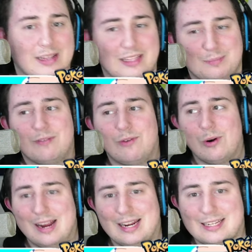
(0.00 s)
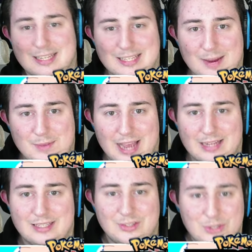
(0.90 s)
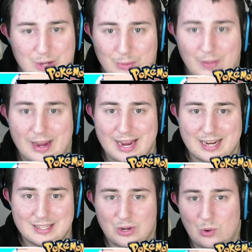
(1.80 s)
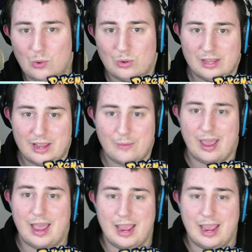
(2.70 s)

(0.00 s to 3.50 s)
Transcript: before, and it's the same text, so, like, it's totally okay.